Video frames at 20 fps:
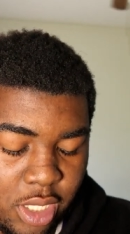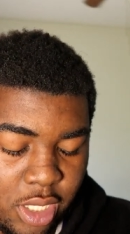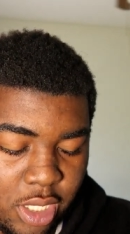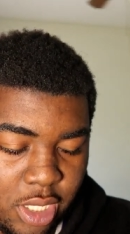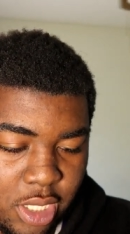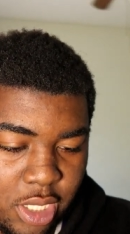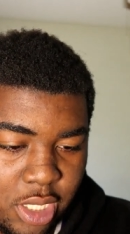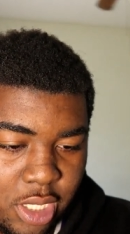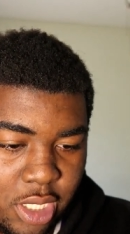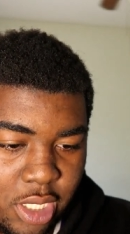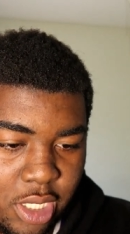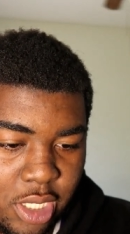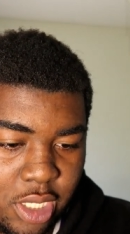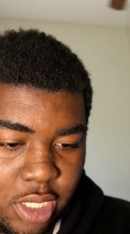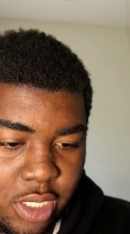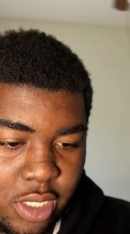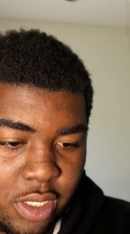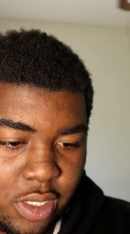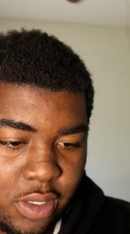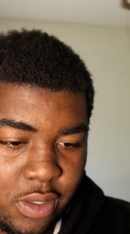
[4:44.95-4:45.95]

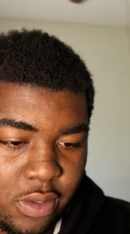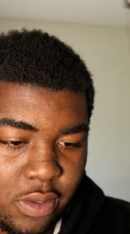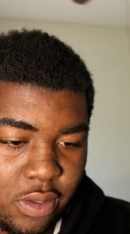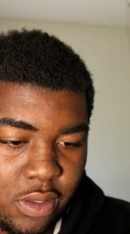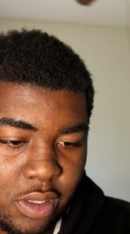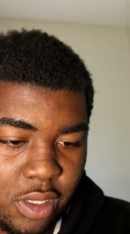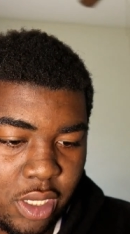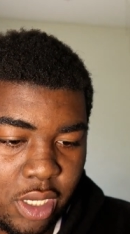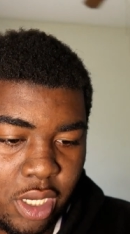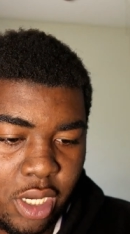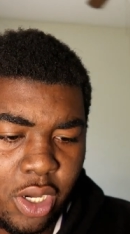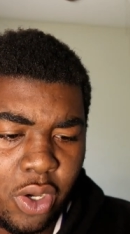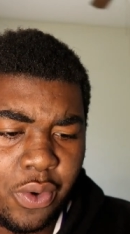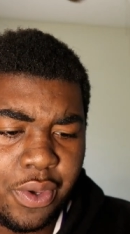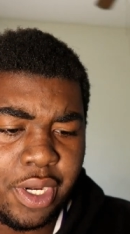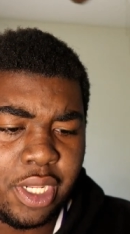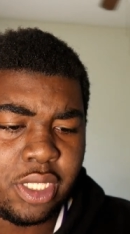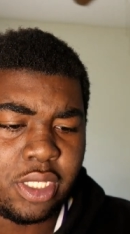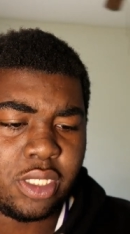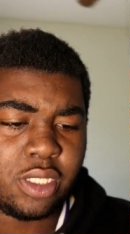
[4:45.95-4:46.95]
Oh,
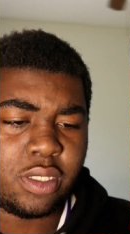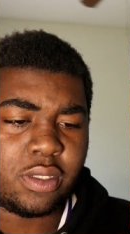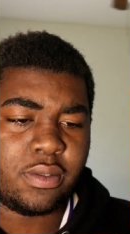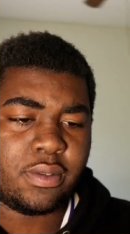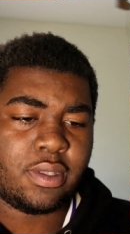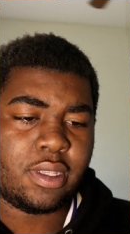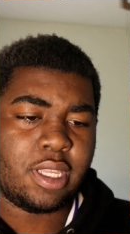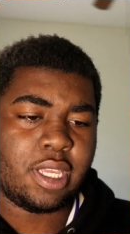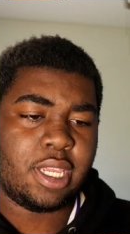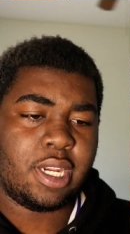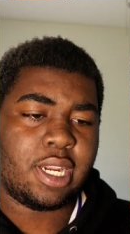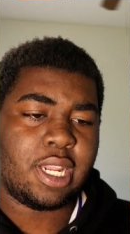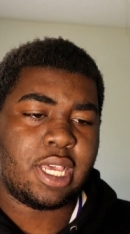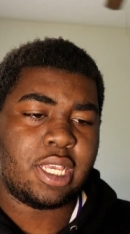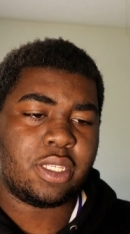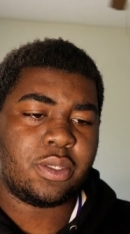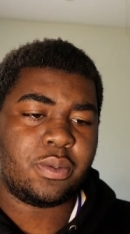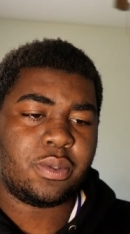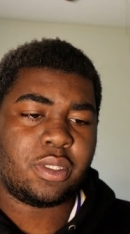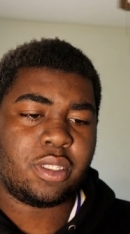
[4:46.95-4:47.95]
and
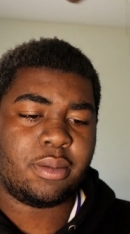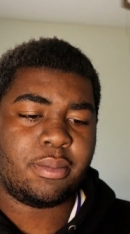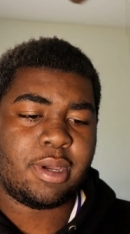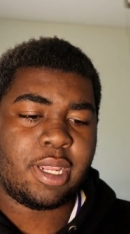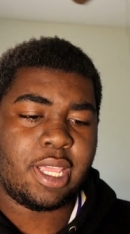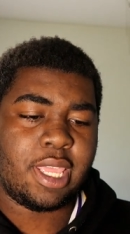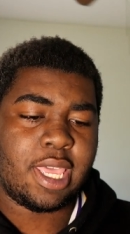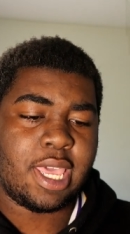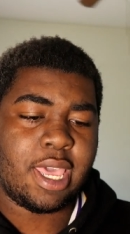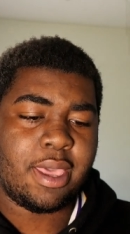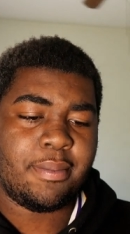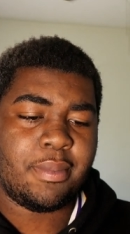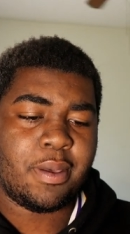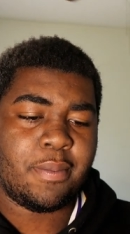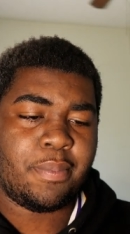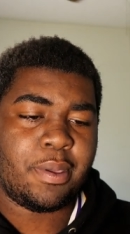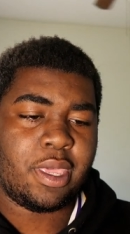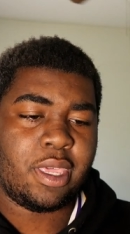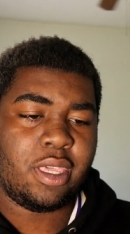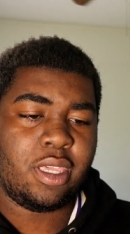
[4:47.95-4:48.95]
that's when somebody had my
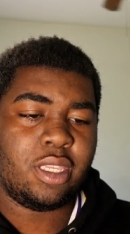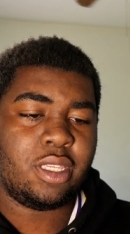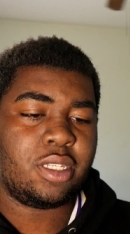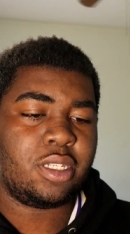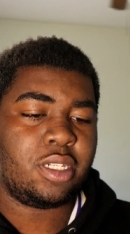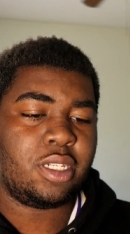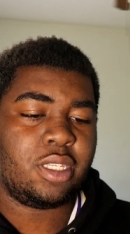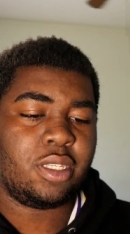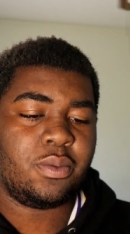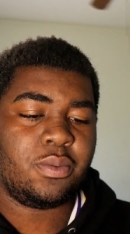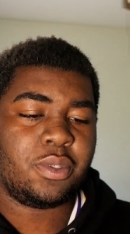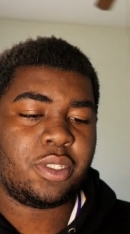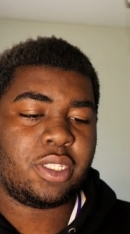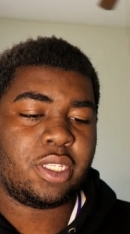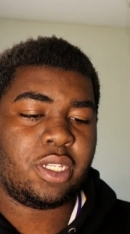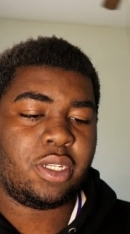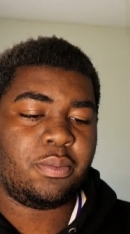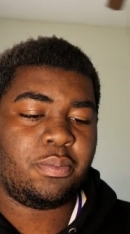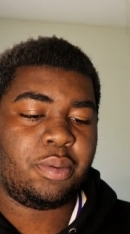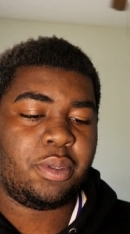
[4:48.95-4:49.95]
page and then was
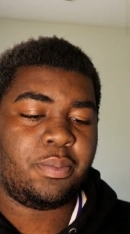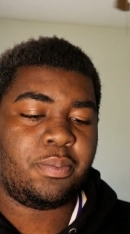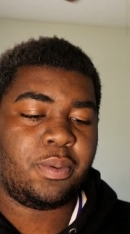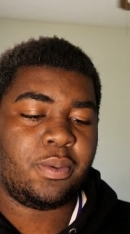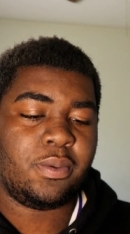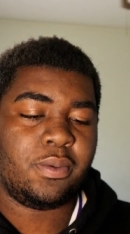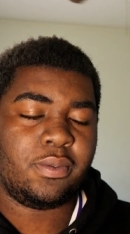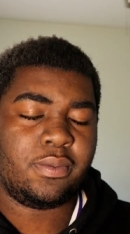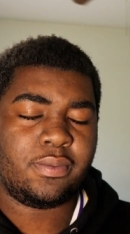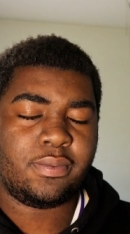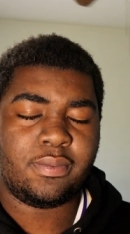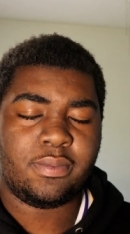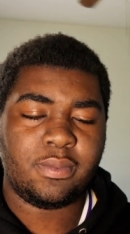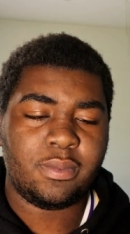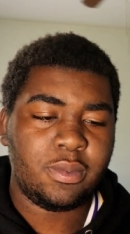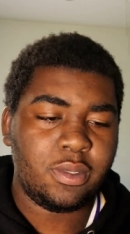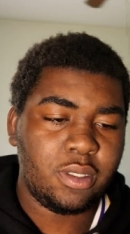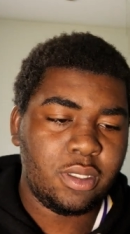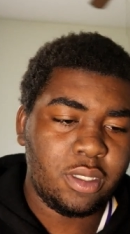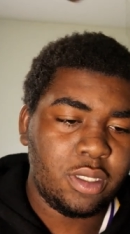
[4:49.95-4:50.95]
sending people
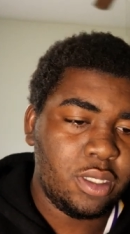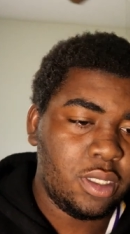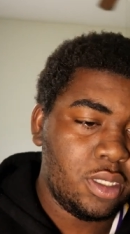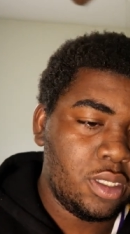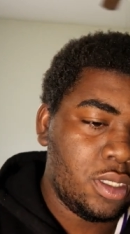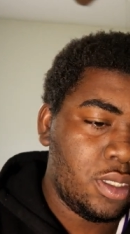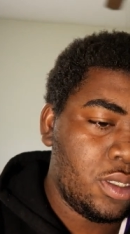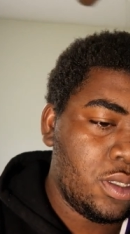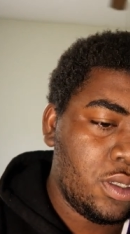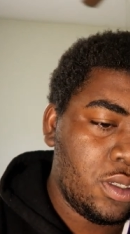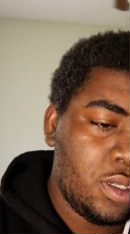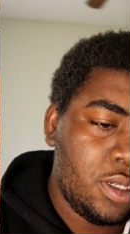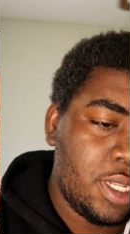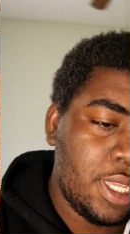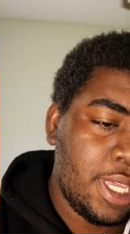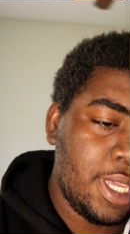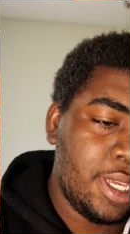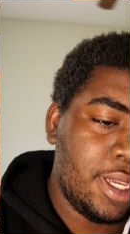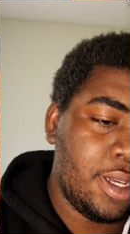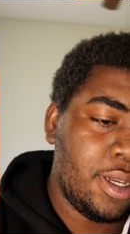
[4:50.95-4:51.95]

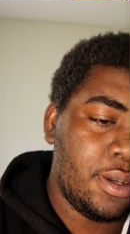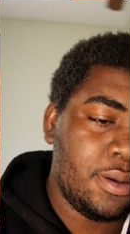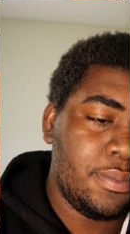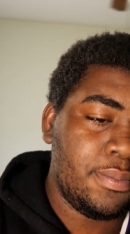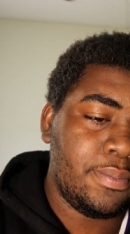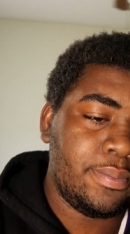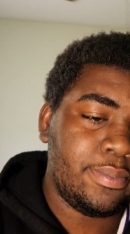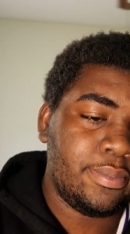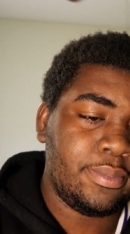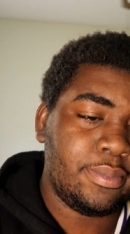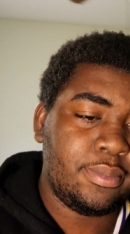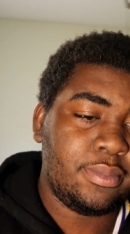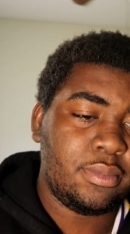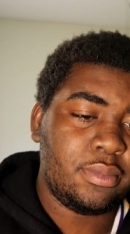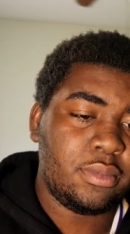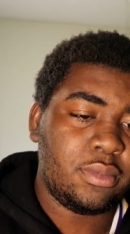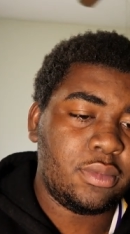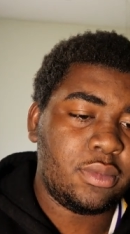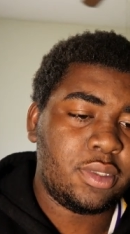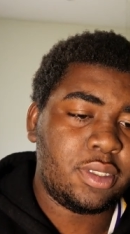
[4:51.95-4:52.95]
damn
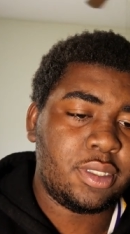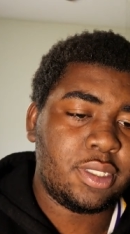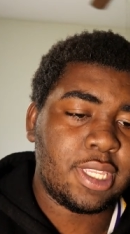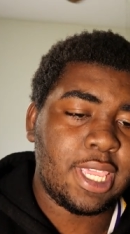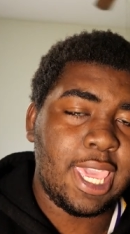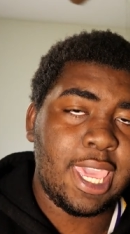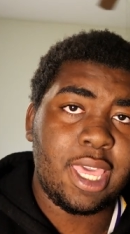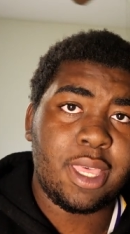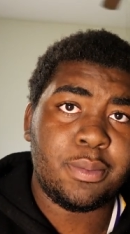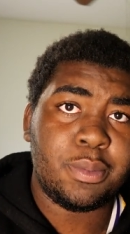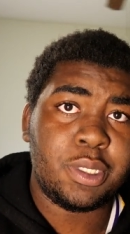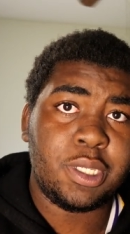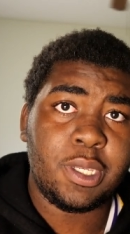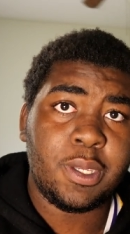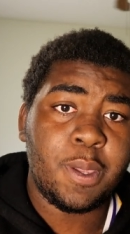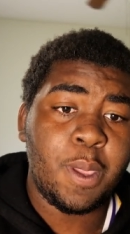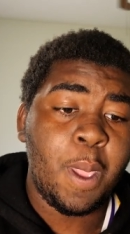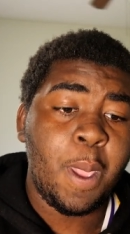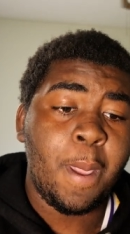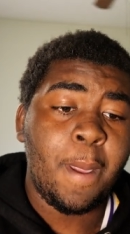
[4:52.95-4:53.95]
scam
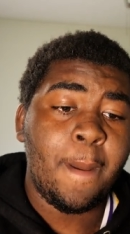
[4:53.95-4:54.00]
shit.